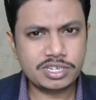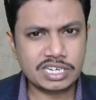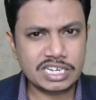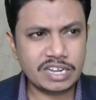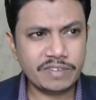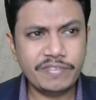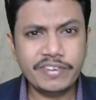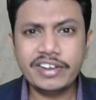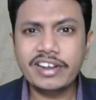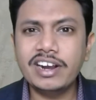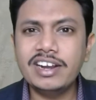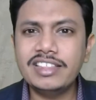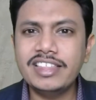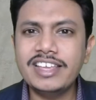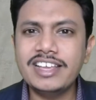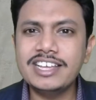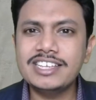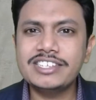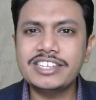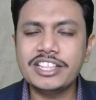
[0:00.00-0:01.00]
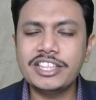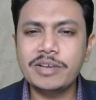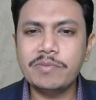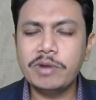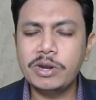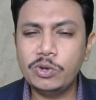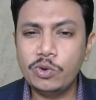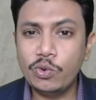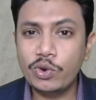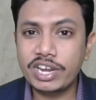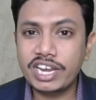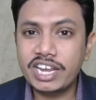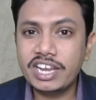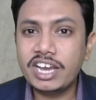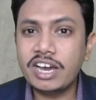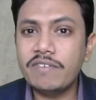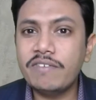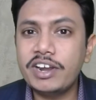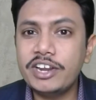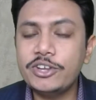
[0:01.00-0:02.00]
difficult thing is nothing but to
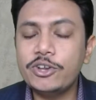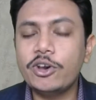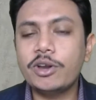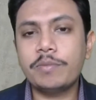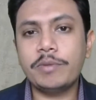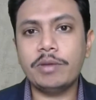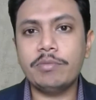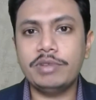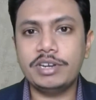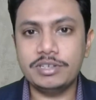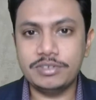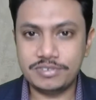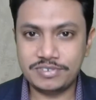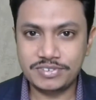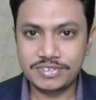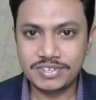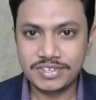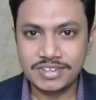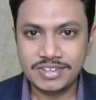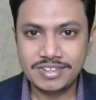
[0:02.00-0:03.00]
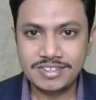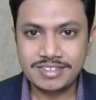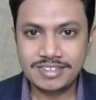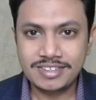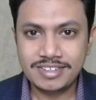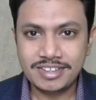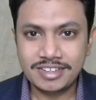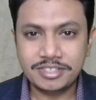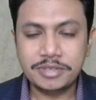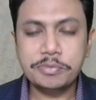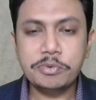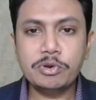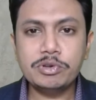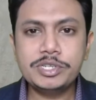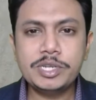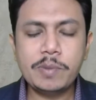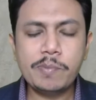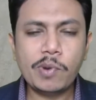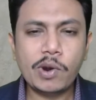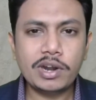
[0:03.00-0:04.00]
recover your memories. The
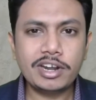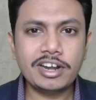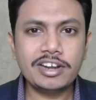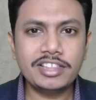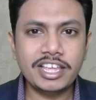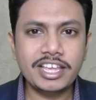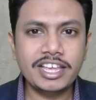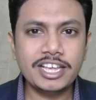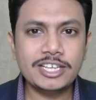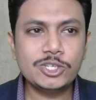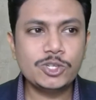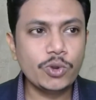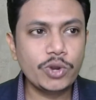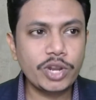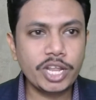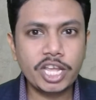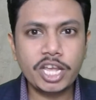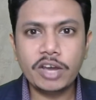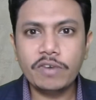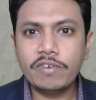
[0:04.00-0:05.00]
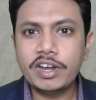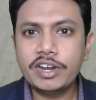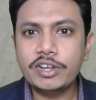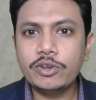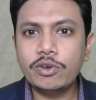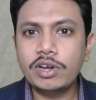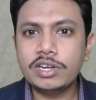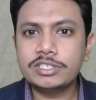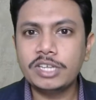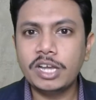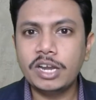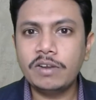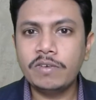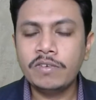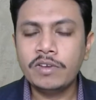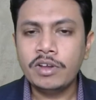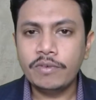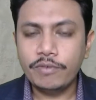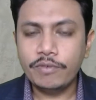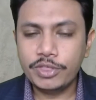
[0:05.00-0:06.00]
most important thing is to recover yourself
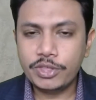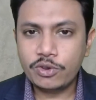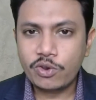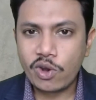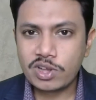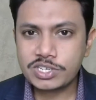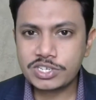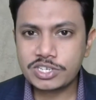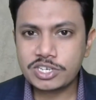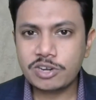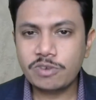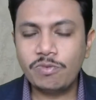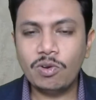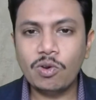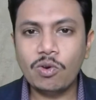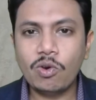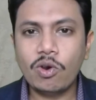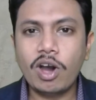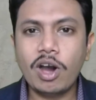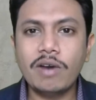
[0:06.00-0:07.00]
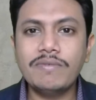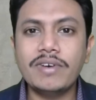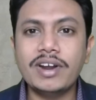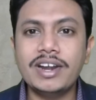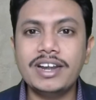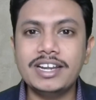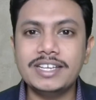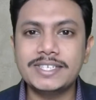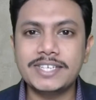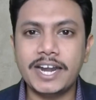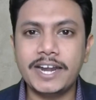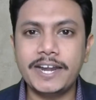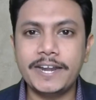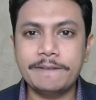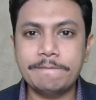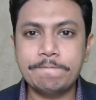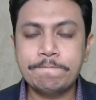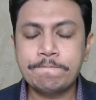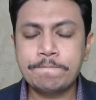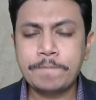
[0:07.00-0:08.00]
with constant flow of
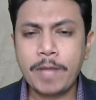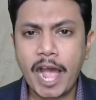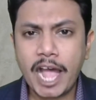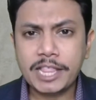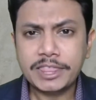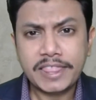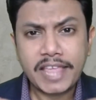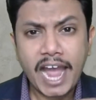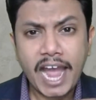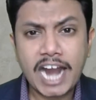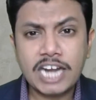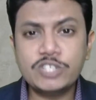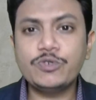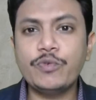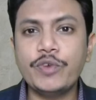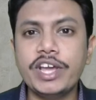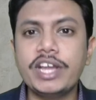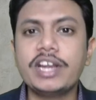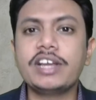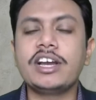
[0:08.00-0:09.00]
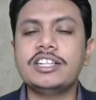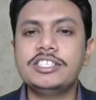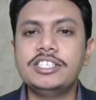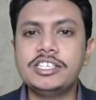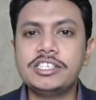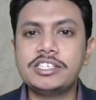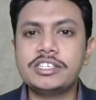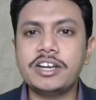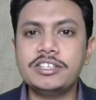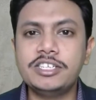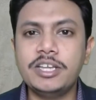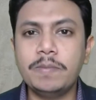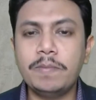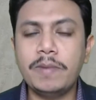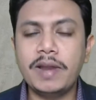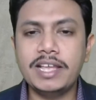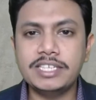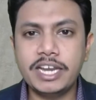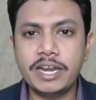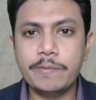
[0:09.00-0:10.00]
understanding. And that's where consistency
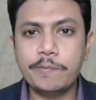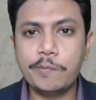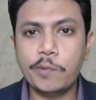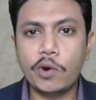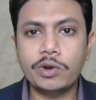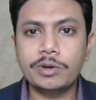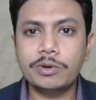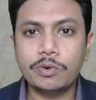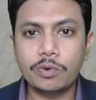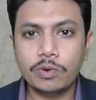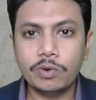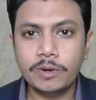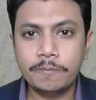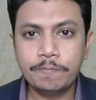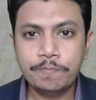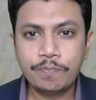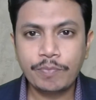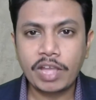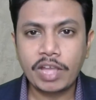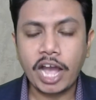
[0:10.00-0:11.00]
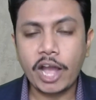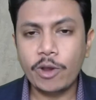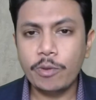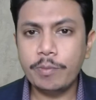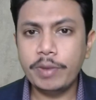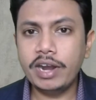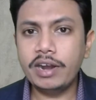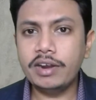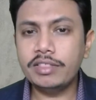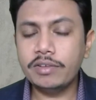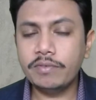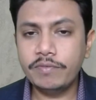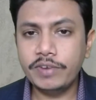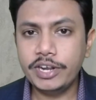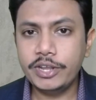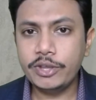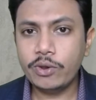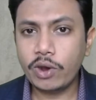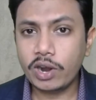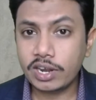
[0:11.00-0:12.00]
plays an important role. I have made the
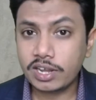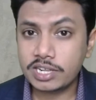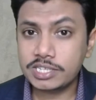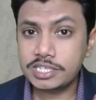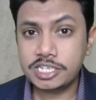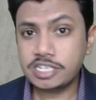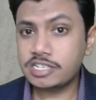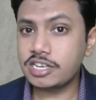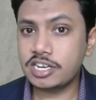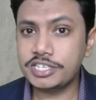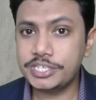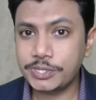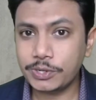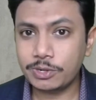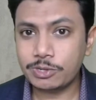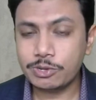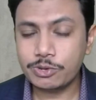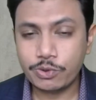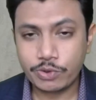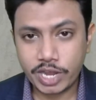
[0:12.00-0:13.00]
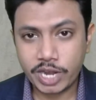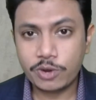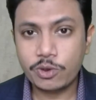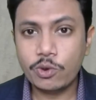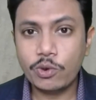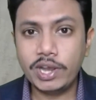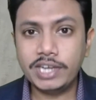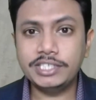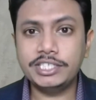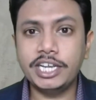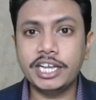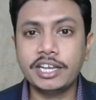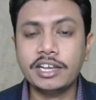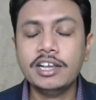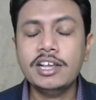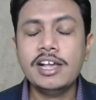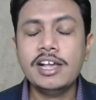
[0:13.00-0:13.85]
video on consistency also. You can go and check